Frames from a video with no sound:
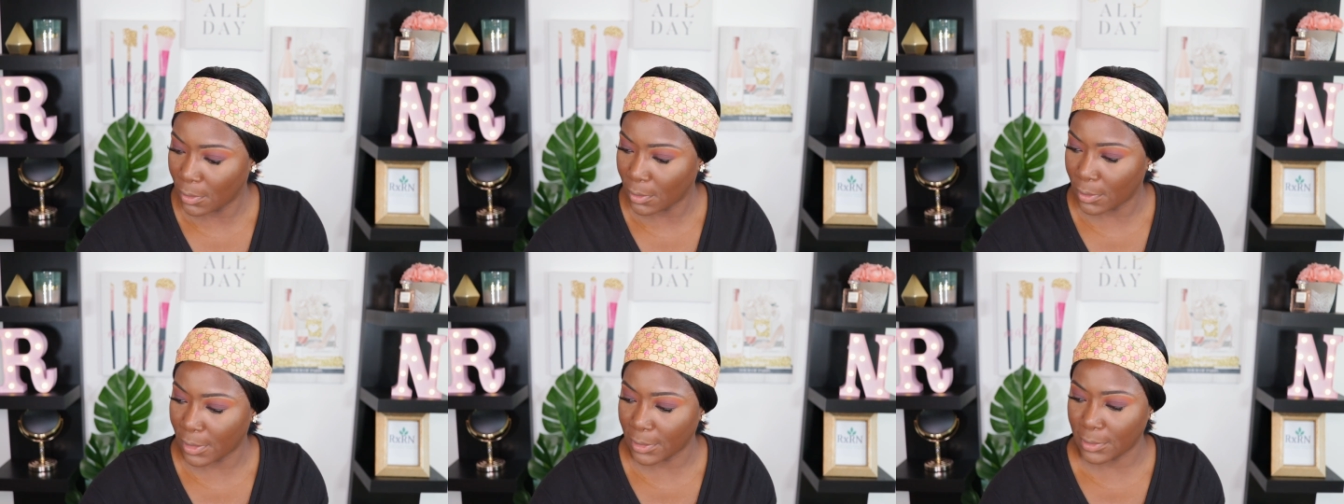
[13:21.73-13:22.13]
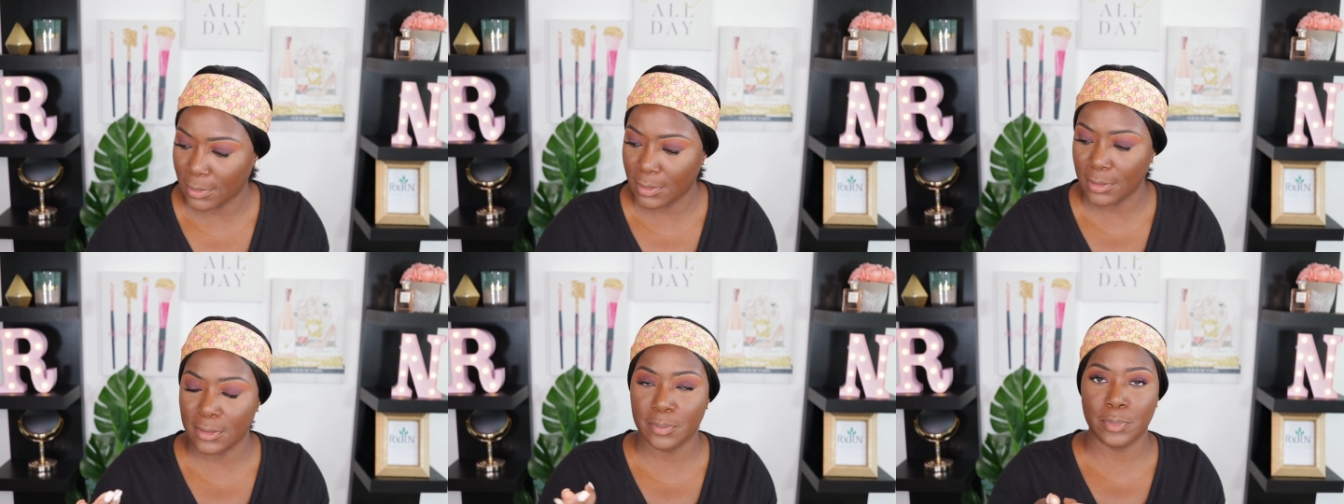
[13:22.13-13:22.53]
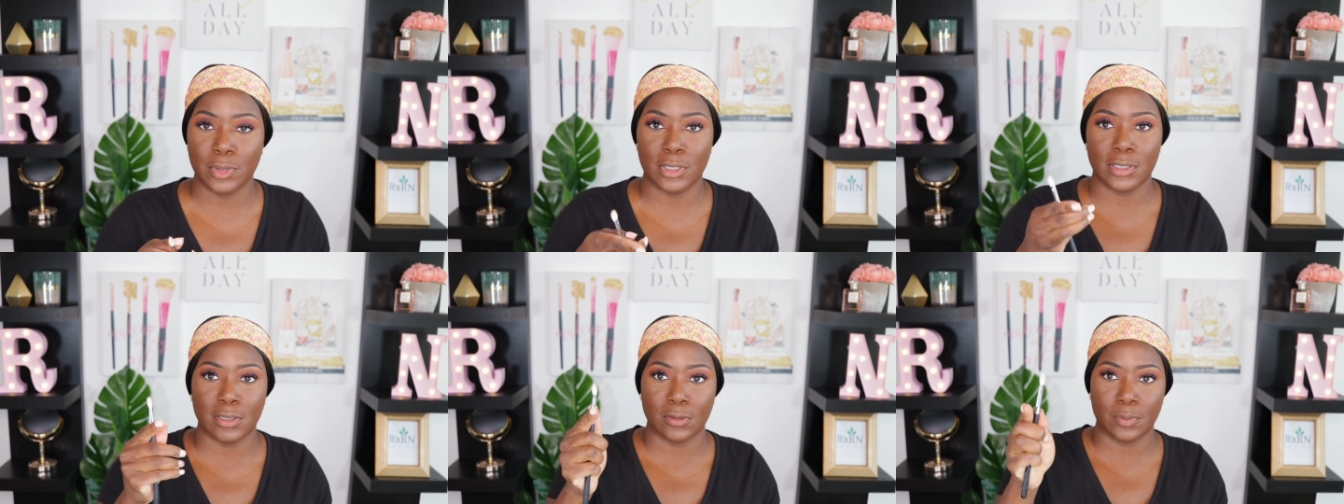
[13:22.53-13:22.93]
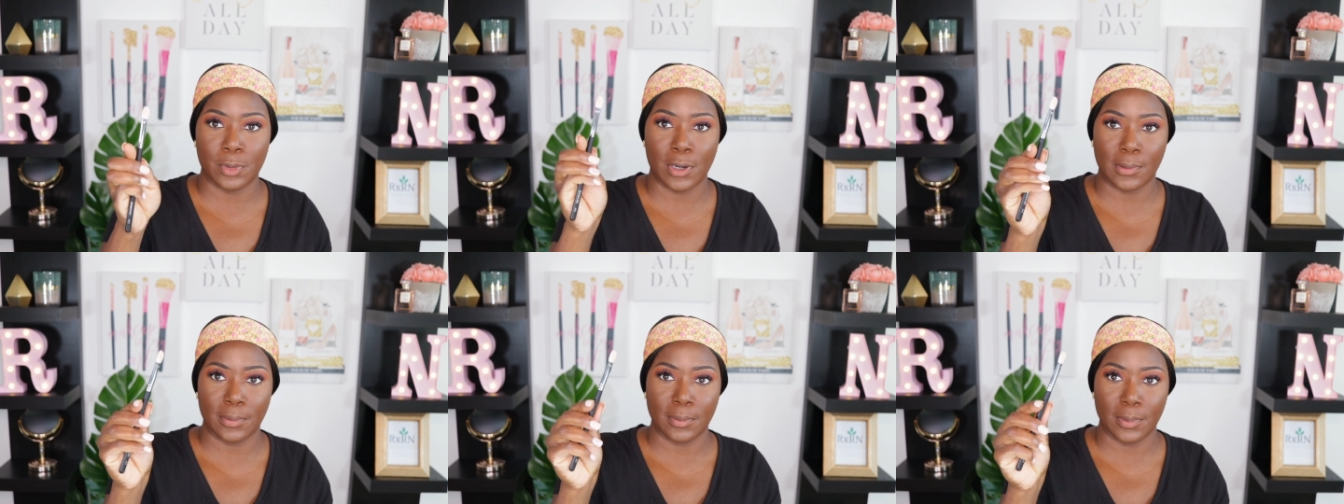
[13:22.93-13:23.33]
like this brush will
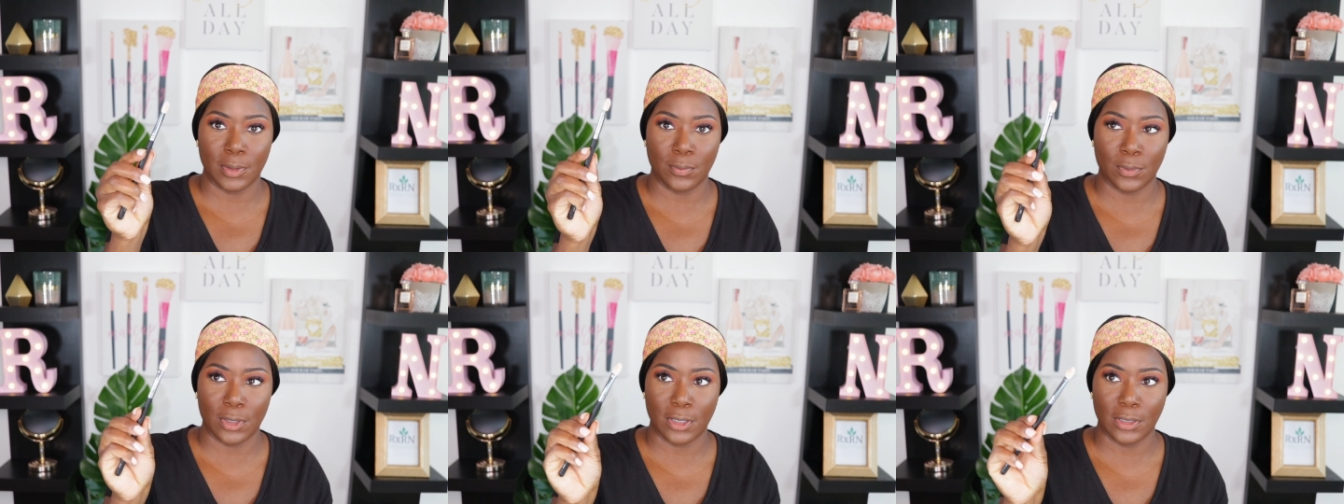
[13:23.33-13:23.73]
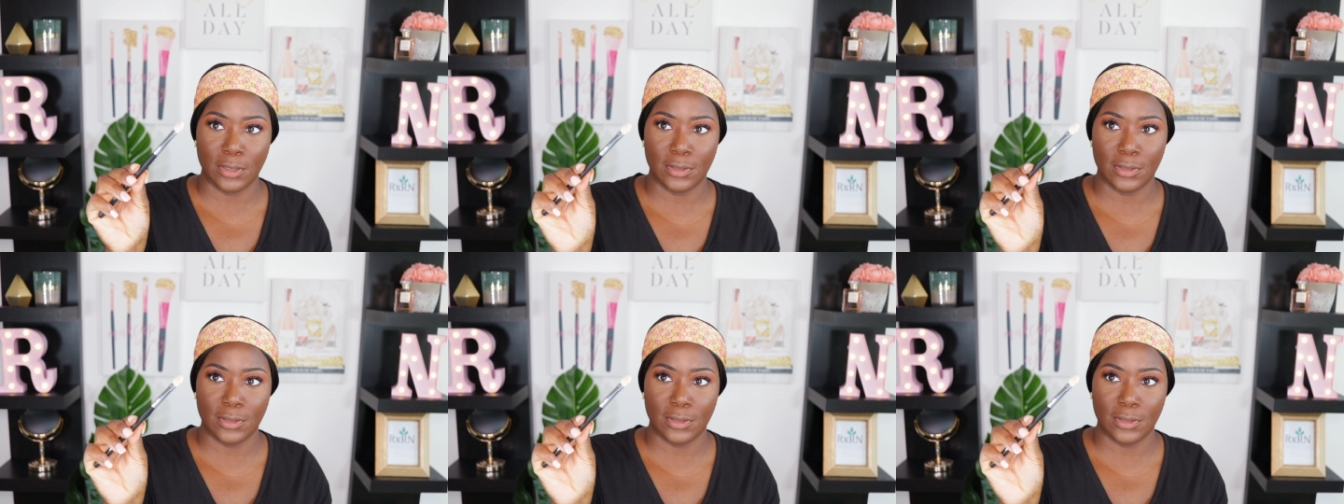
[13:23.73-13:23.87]
probably work.